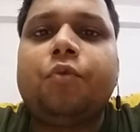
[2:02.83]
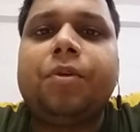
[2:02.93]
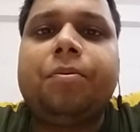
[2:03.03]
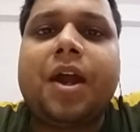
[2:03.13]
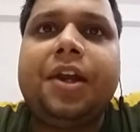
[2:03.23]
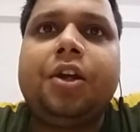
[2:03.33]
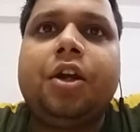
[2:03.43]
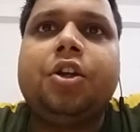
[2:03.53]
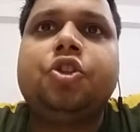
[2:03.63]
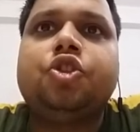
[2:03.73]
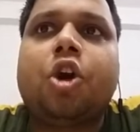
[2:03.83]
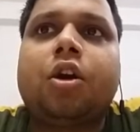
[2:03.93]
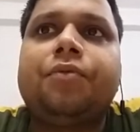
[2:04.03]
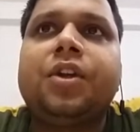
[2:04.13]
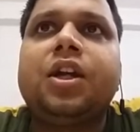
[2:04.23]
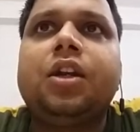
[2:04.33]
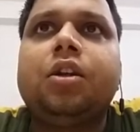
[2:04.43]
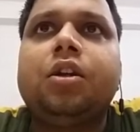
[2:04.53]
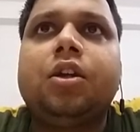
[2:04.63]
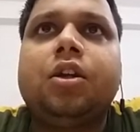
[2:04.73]
we find geographical
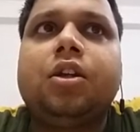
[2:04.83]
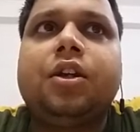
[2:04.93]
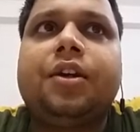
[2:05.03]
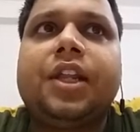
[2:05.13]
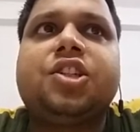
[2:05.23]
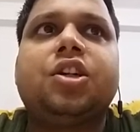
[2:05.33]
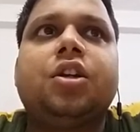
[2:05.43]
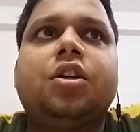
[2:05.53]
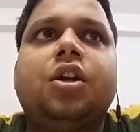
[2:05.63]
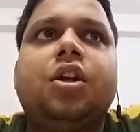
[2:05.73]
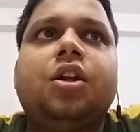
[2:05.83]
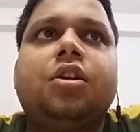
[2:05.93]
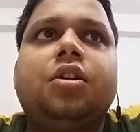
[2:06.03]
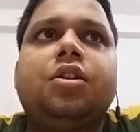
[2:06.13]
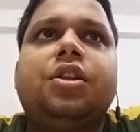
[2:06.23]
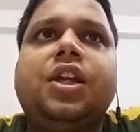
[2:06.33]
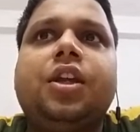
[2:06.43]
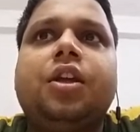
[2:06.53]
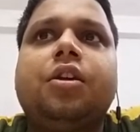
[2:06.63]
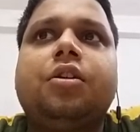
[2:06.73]
literature.
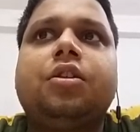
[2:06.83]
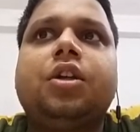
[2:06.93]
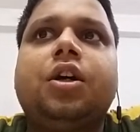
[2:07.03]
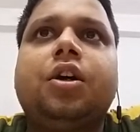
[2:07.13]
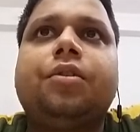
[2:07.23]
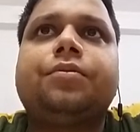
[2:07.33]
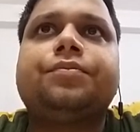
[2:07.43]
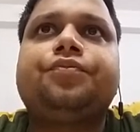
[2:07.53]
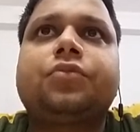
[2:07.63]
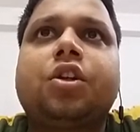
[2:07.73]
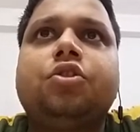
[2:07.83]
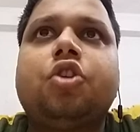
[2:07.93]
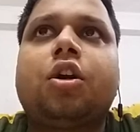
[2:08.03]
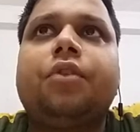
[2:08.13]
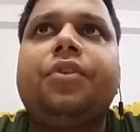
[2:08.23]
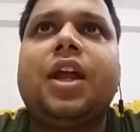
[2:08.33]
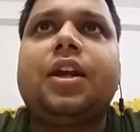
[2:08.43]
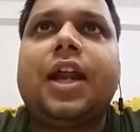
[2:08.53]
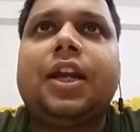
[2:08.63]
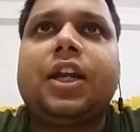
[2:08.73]
The geography
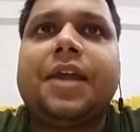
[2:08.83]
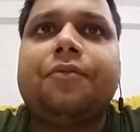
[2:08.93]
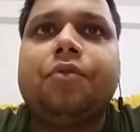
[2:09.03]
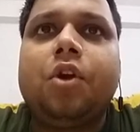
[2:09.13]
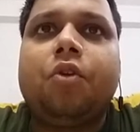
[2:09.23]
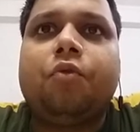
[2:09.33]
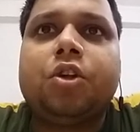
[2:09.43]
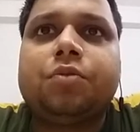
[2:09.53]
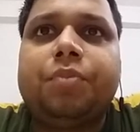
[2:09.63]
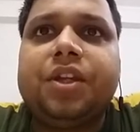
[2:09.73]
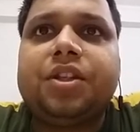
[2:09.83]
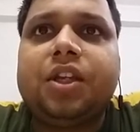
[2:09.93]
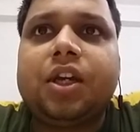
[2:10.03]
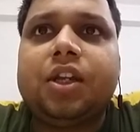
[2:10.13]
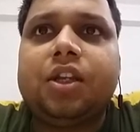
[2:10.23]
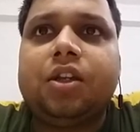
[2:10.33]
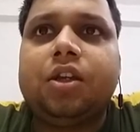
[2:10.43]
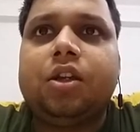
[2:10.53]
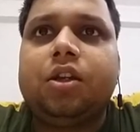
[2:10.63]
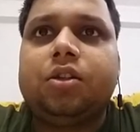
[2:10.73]
at that time was basically
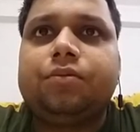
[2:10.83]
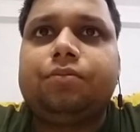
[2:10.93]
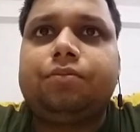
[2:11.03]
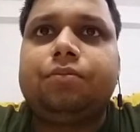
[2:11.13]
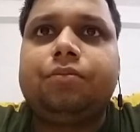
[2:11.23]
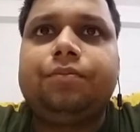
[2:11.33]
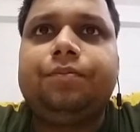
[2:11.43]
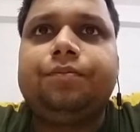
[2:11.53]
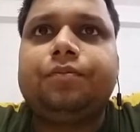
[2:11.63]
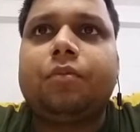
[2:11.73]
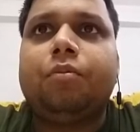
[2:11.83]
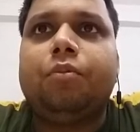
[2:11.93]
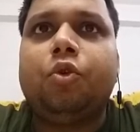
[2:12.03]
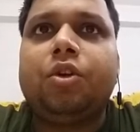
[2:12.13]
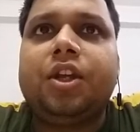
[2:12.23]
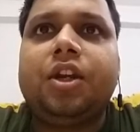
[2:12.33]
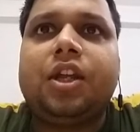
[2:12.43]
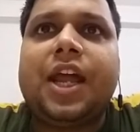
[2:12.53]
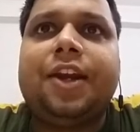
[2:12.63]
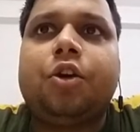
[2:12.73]
more
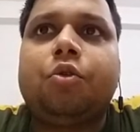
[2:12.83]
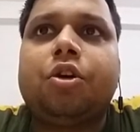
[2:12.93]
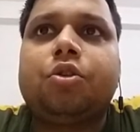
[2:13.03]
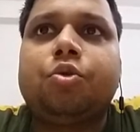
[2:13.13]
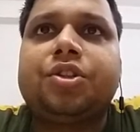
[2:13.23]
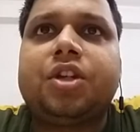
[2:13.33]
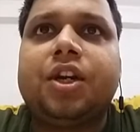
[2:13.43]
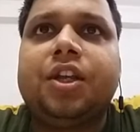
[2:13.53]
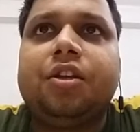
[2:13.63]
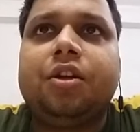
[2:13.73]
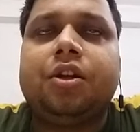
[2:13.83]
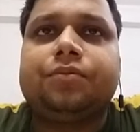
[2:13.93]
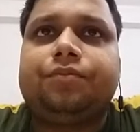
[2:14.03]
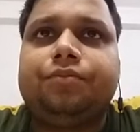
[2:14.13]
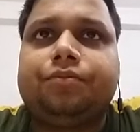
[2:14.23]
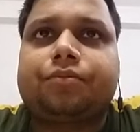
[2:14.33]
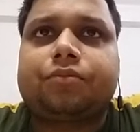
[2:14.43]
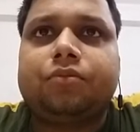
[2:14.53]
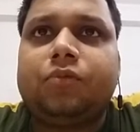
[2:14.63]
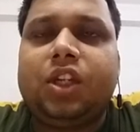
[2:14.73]
inclined toward to study
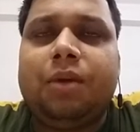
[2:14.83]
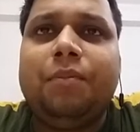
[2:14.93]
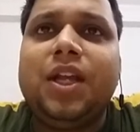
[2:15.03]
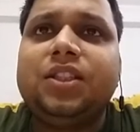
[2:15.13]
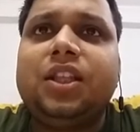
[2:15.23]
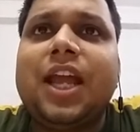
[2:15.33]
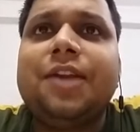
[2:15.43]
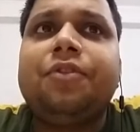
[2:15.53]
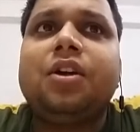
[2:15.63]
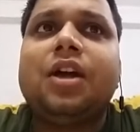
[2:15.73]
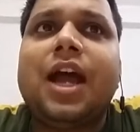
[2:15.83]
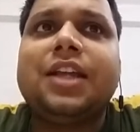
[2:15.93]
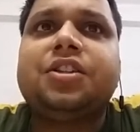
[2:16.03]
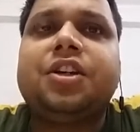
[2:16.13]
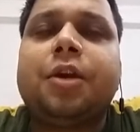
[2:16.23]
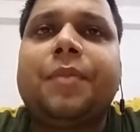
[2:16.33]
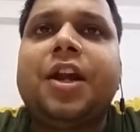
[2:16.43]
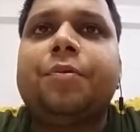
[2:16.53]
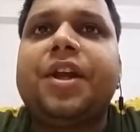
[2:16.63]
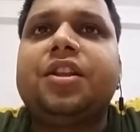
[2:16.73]
man's life as
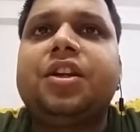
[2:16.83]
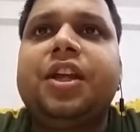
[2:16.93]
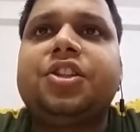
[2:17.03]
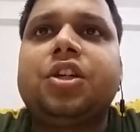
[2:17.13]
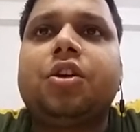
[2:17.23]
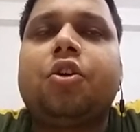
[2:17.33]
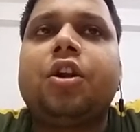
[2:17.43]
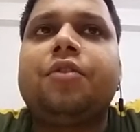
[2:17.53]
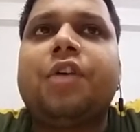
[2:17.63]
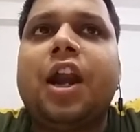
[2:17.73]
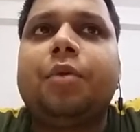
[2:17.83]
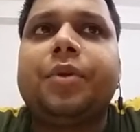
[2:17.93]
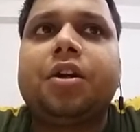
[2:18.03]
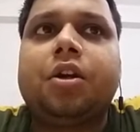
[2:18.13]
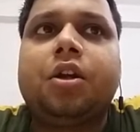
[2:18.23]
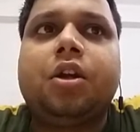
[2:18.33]
determined by the nature or environment.